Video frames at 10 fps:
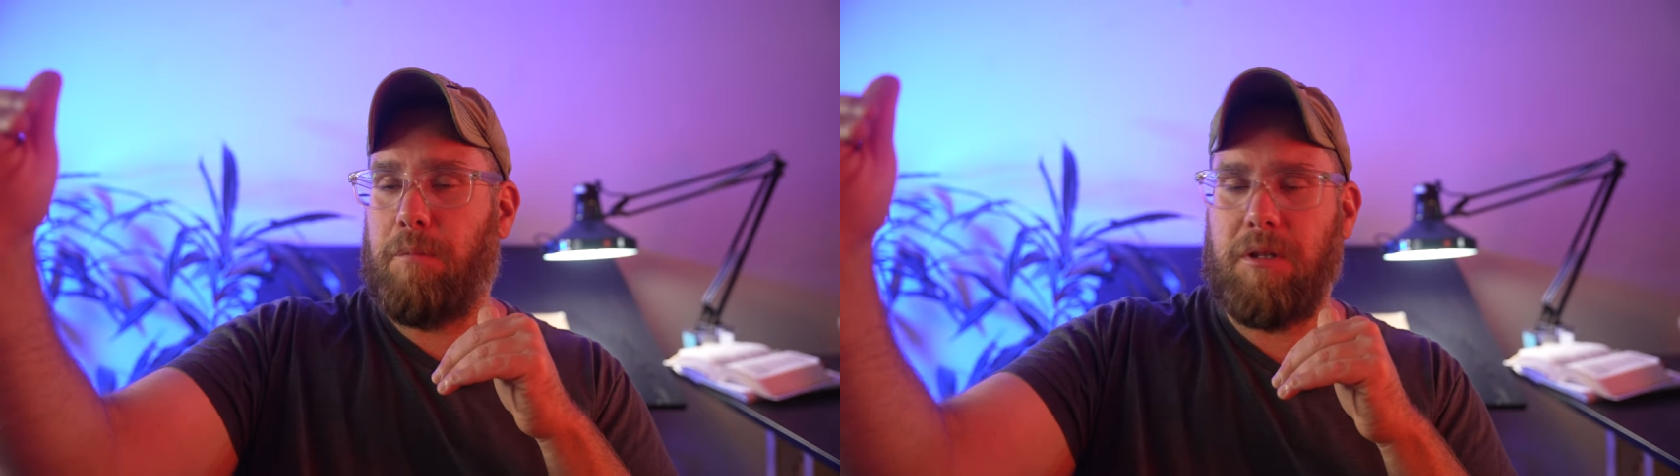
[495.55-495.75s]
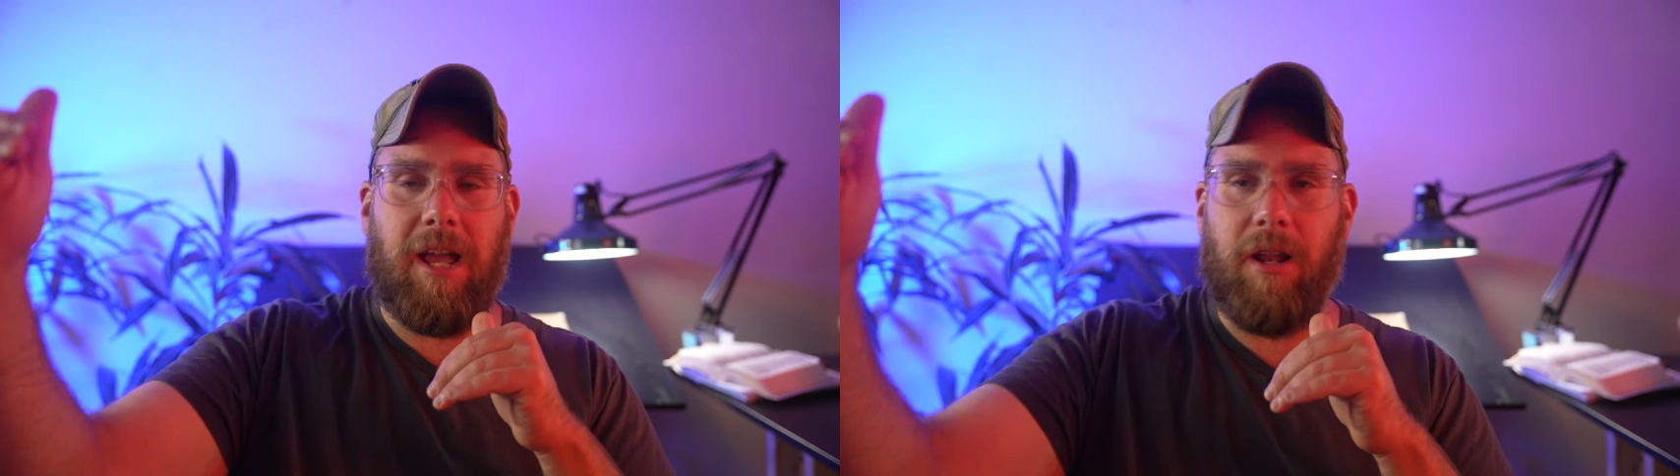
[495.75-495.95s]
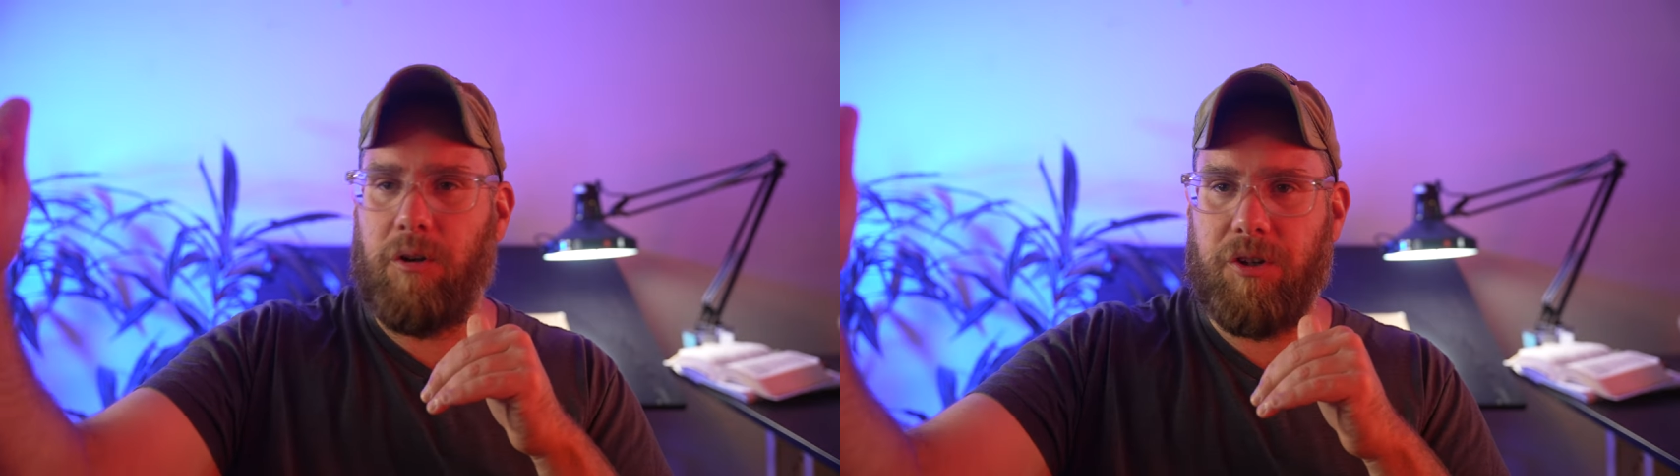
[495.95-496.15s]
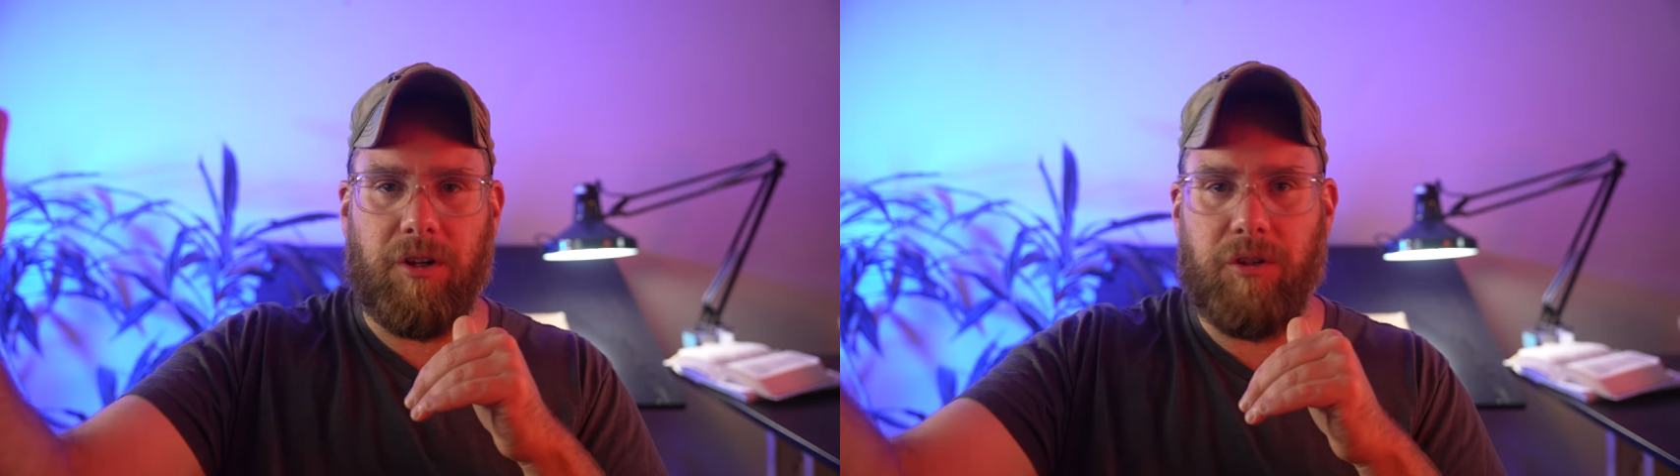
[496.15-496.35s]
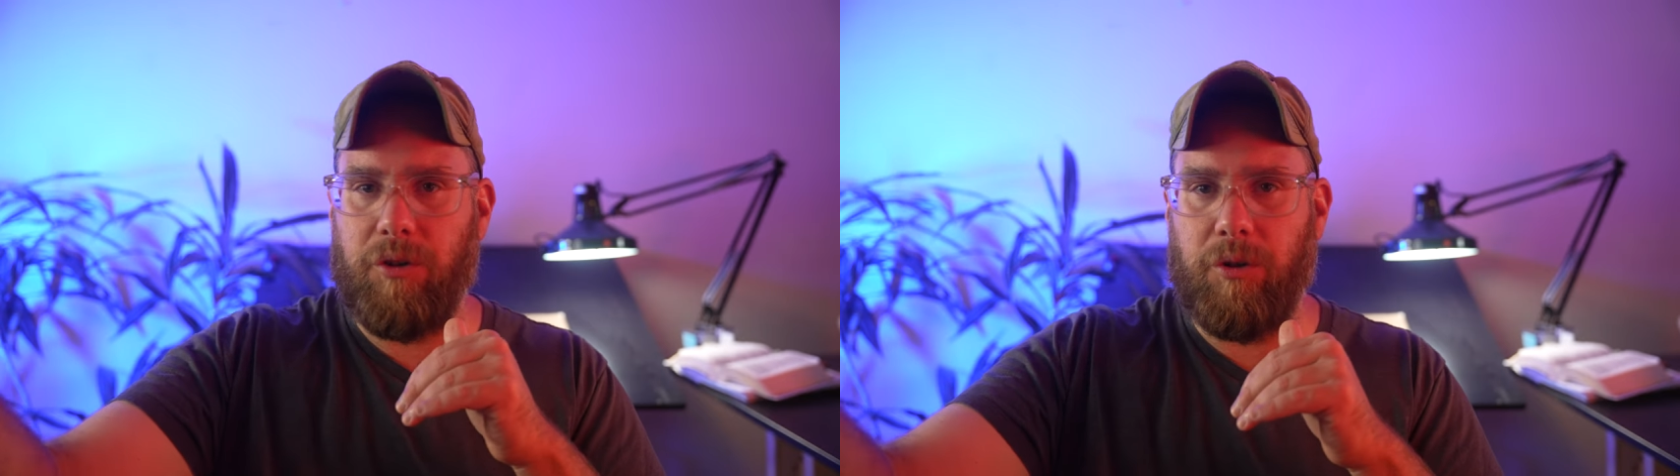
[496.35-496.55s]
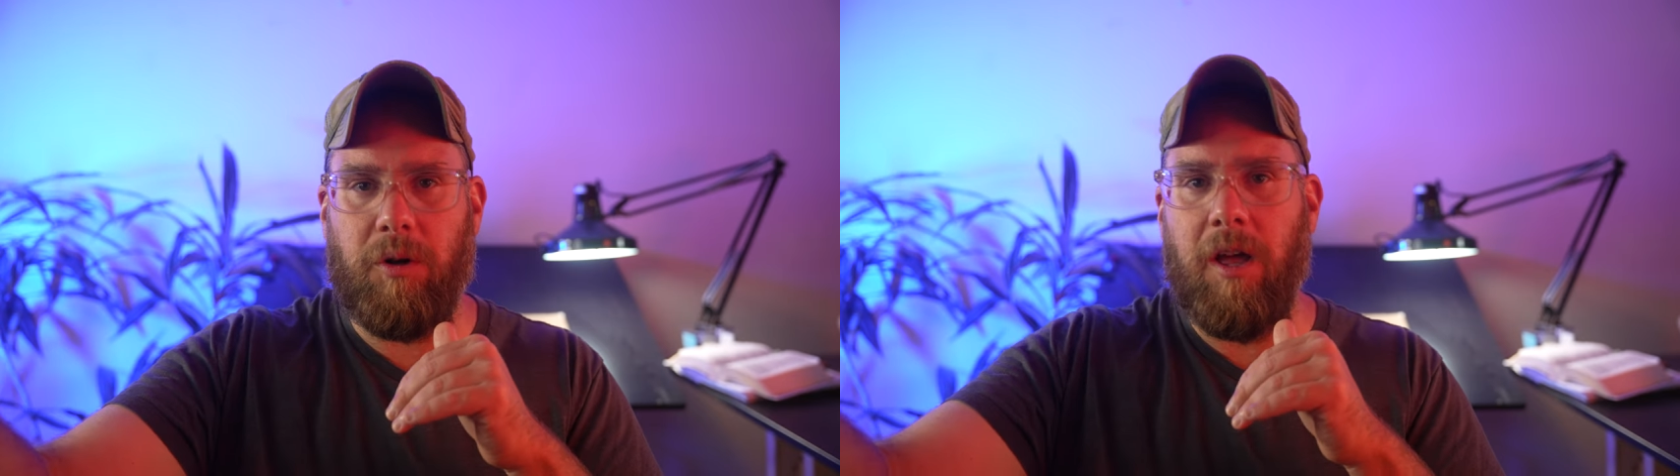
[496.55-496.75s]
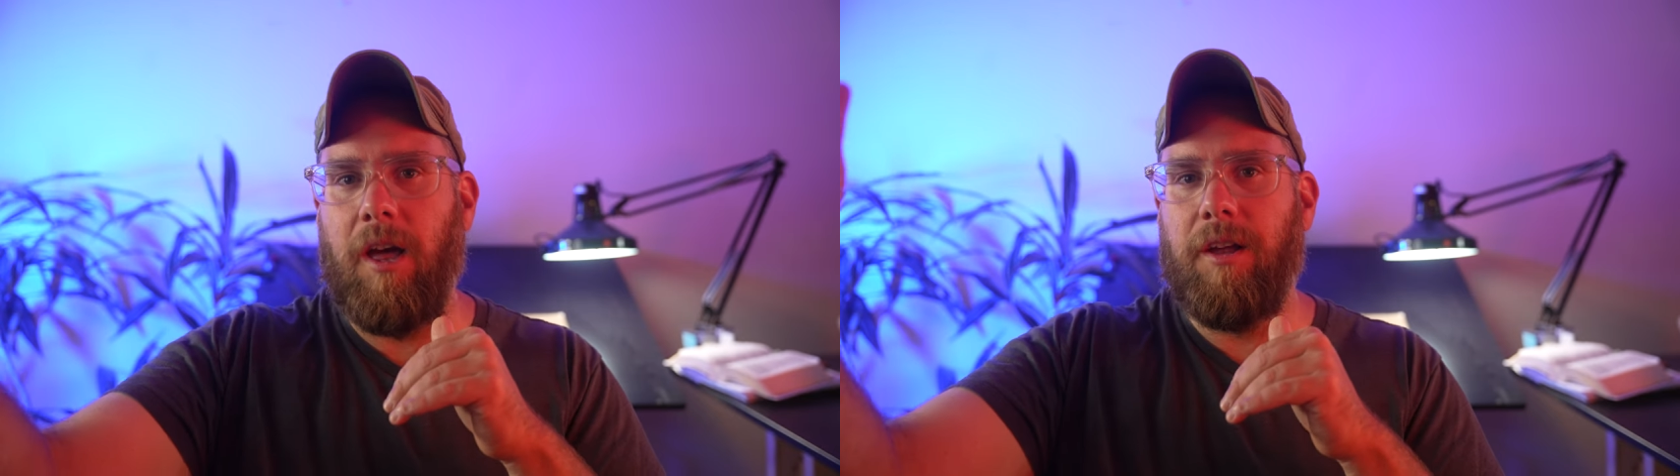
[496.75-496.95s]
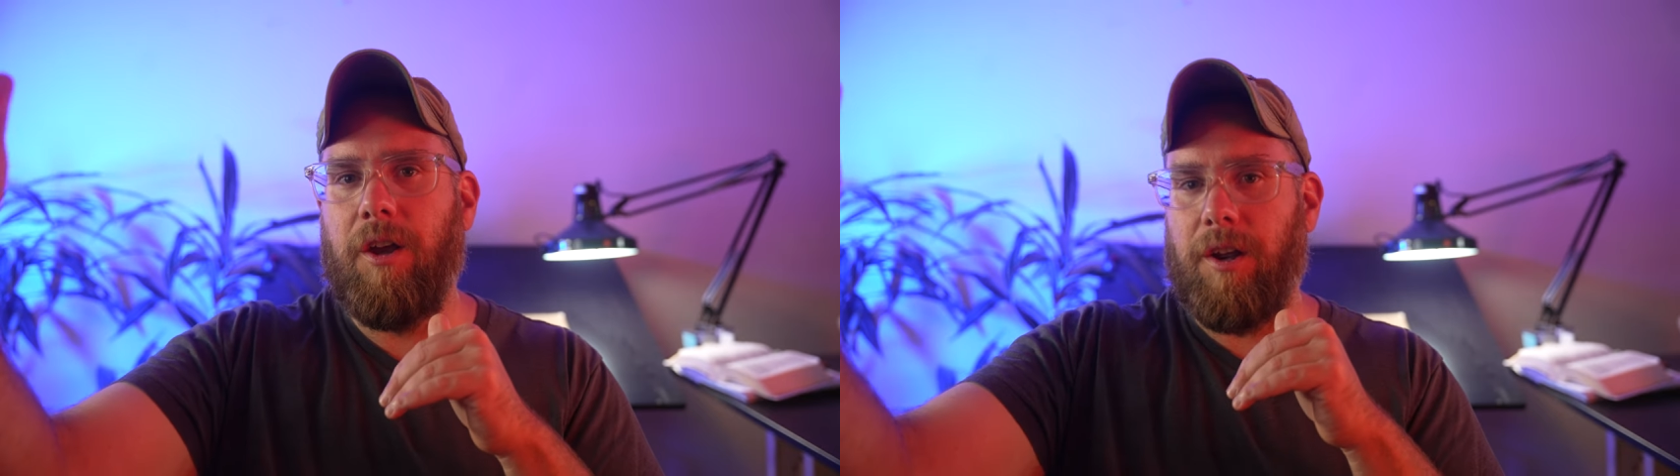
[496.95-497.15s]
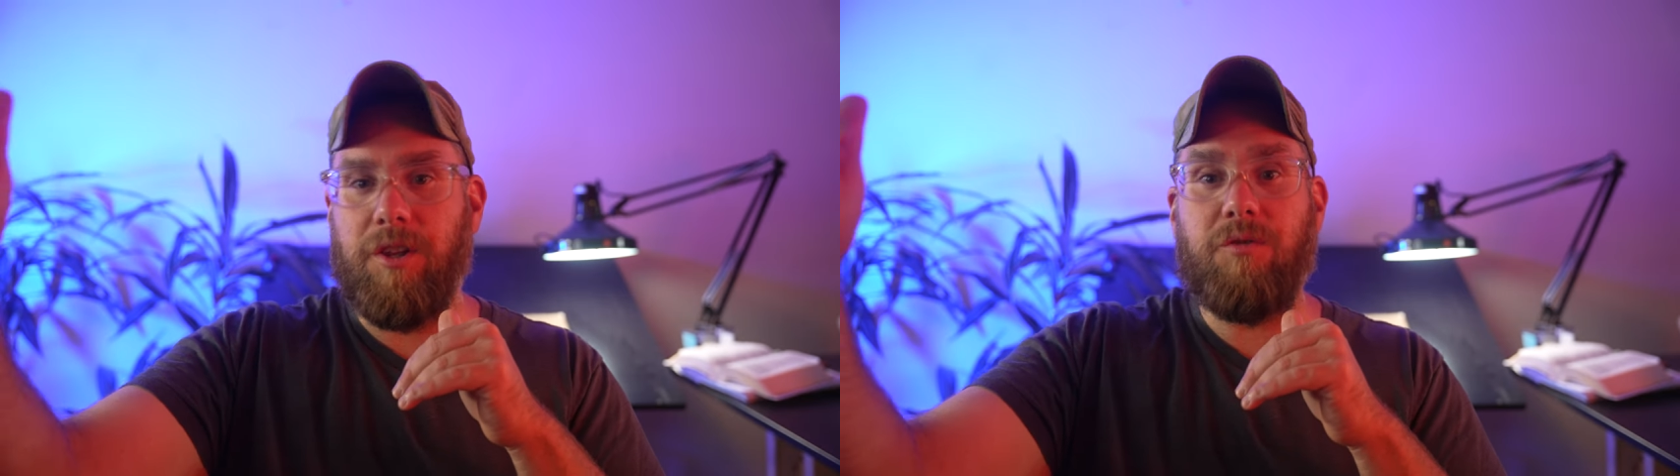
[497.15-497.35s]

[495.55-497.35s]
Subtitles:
potatoes you're gonna